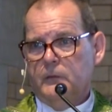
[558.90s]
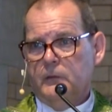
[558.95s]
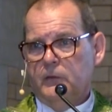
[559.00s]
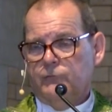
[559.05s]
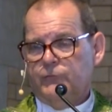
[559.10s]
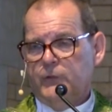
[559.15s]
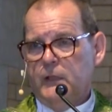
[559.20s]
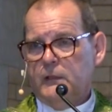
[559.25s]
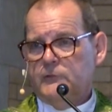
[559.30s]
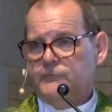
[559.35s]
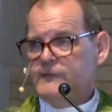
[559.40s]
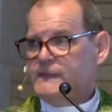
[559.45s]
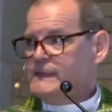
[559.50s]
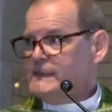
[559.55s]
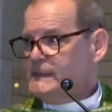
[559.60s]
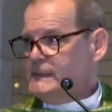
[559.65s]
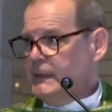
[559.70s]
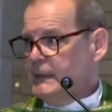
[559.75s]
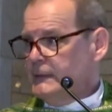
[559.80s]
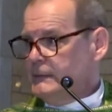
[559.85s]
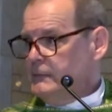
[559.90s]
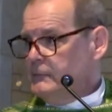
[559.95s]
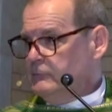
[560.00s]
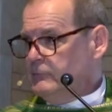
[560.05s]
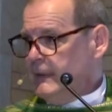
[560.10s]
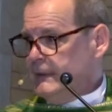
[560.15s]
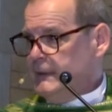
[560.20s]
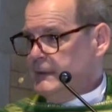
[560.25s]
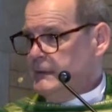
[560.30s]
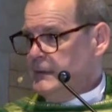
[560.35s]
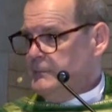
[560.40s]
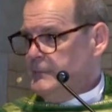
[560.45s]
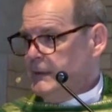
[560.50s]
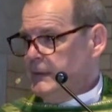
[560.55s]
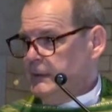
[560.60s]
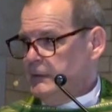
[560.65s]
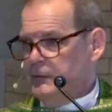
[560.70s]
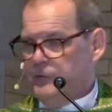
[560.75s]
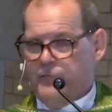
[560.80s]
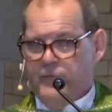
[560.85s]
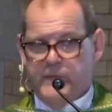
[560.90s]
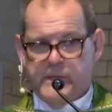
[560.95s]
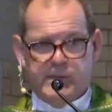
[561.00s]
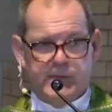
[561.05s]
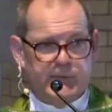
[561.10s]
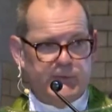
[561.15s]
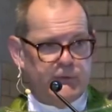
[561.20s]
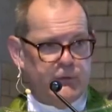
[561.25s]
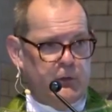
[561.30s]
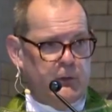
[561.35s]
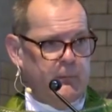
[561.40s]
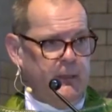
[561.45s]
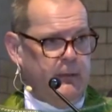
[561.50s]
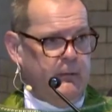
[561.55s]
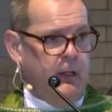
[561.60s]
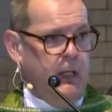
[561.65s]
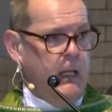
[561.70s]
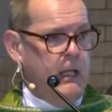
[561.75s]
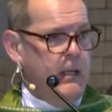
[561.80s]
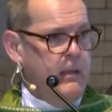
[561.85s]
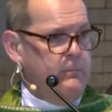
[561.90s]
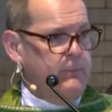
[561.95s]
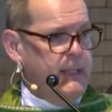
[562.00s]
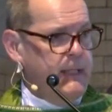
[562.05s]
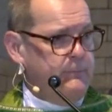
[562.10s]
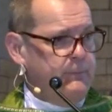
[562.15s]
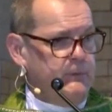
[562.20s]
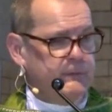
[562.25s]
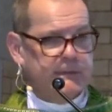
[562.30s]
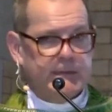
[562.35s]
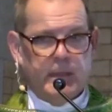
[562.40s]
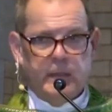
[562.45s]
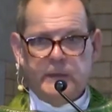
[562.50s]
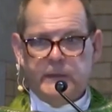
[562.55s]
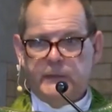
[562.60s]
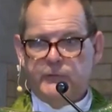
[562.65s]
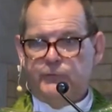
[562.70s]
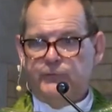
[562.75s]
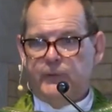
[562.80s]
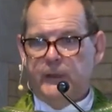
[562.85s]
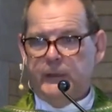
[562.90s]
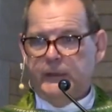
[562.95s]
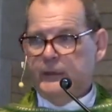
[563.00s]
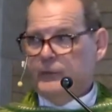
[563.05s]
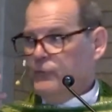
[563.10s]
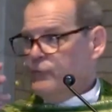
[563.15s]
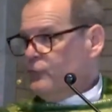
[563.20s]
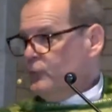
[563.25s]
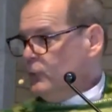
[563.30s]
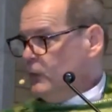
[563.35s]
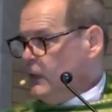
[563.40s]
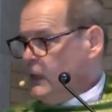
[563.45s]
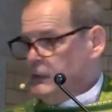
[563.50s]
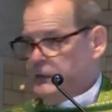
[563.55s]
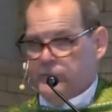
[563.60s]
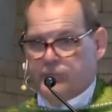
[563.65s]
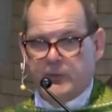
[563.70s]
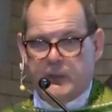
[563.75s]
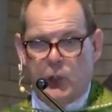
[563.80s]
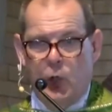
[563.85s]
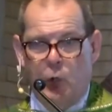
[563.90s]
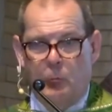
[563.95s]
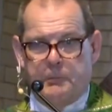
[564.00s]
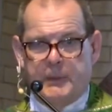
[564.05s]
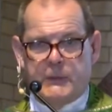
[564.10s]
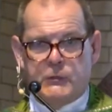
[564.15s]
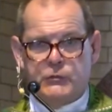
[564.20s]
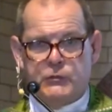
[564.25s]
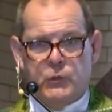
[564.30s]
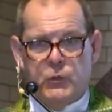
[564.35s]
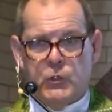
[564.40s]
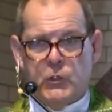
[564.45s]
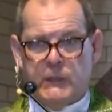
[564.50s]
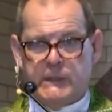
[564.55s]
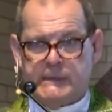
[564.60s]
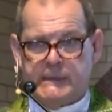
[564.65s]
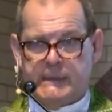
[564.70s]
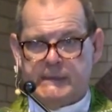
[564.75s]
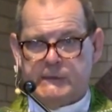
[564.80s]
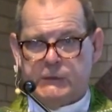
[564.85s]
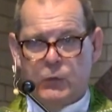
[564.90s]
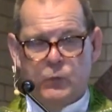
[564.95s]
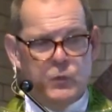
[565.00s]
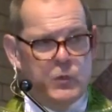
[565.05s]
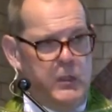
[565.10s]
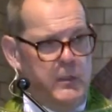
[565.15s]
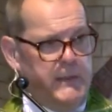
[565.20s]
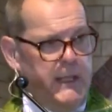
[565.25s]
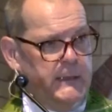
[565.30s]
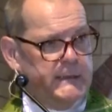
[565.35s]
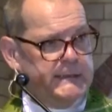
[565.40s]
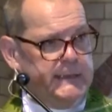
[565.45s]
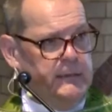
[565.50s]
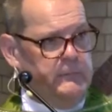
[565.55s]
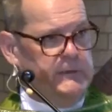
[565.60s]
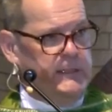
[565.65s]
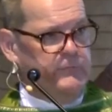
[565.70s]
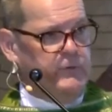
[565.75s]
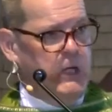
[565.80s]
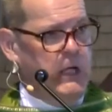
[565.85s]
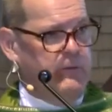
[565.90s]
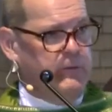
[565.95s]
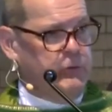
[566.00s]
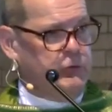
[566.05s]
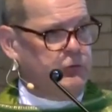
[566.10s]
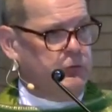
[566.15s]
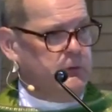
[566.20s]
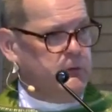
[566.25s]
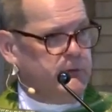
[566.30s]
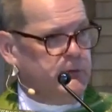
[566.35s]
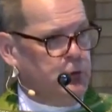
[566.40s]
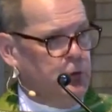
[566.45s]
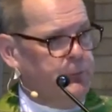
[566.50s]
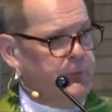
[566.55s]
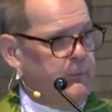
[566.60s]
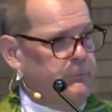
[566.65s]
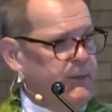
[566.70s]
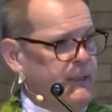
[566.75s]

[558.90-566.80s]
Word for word: If all of a sudden, right in the middle of this sermon, people started to flood in through all of the open doors, it's so warm outside, we have all the doors open,